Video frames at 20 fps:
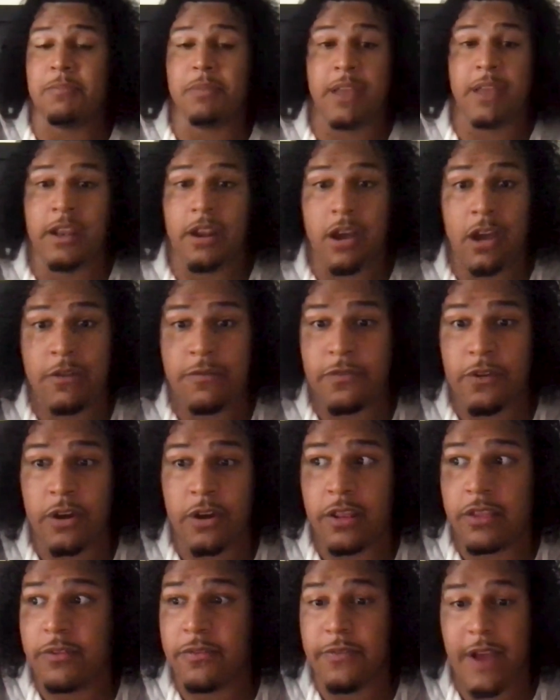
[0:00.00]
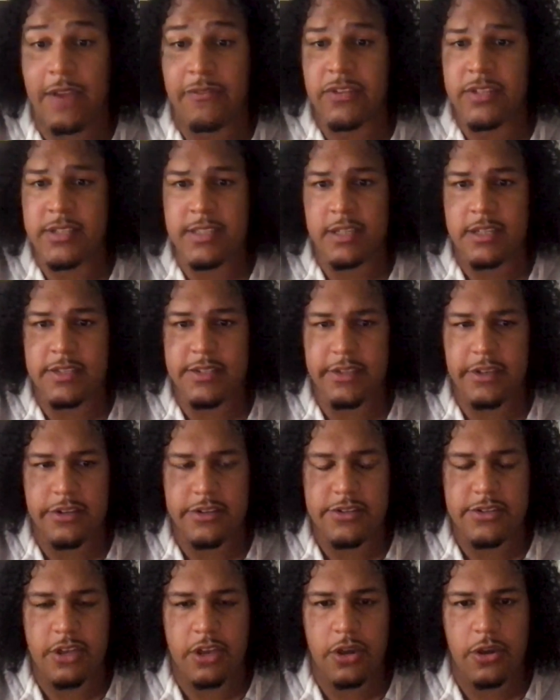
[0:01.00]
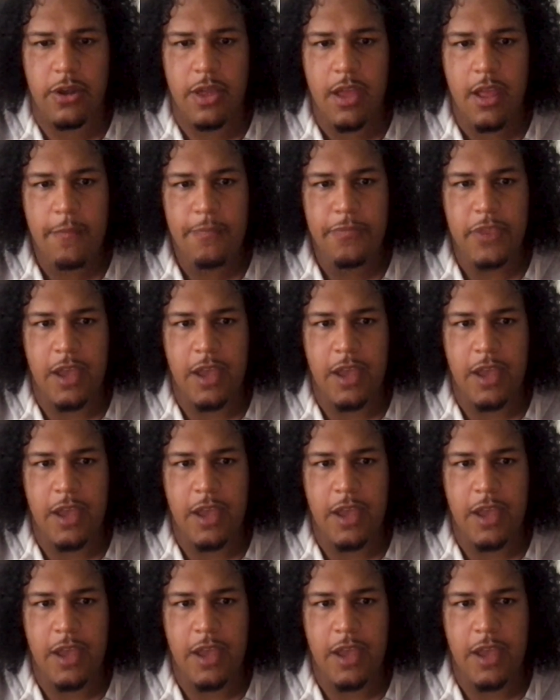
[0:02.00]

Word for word: played on for another five to six years. So, mm.